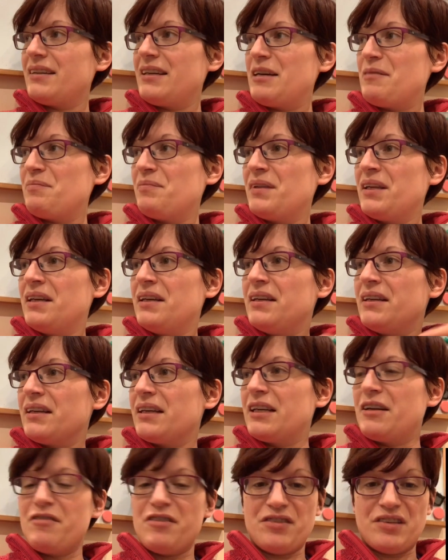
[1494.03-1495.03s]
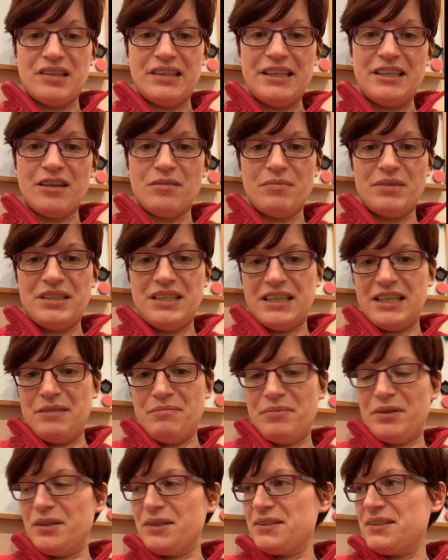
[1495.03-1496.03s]
kind of there's a lid on my digging
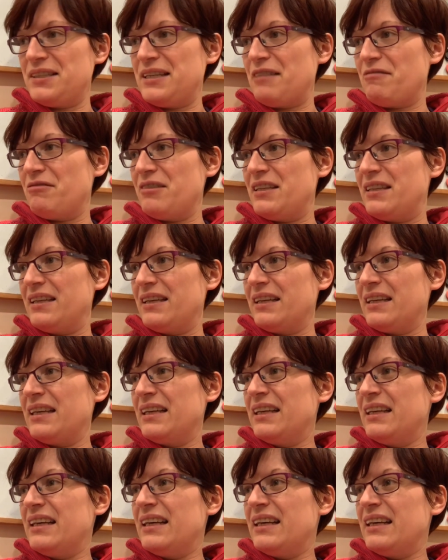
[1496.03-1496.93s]
box and everything,